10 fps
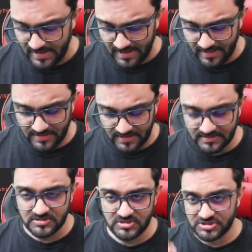And then
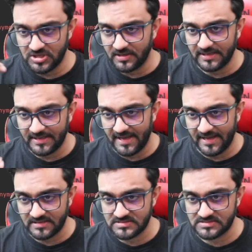the starting
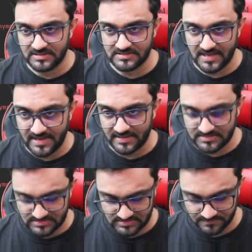x is
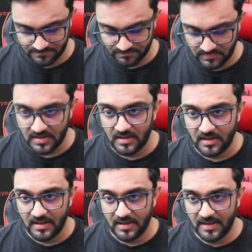x
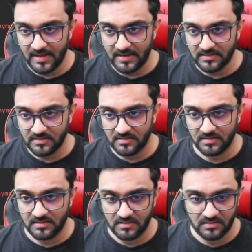and
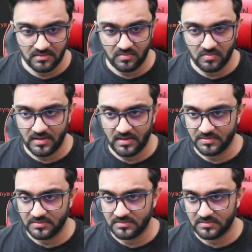what
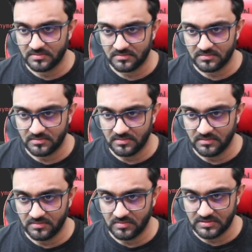happened?
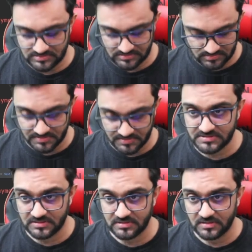Uh, why is it not pressing?
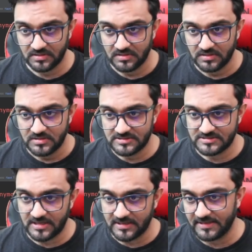The
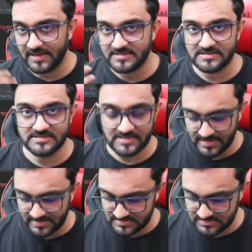starting x is
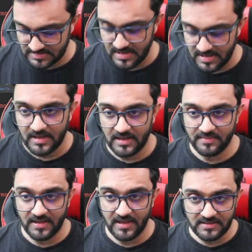x and
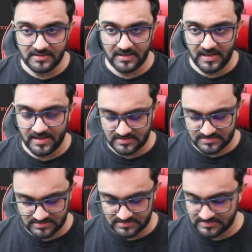the ending x
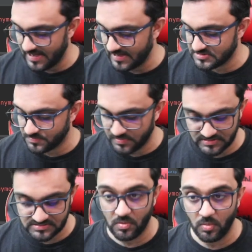is x
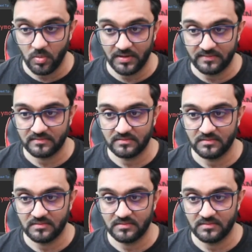plus width.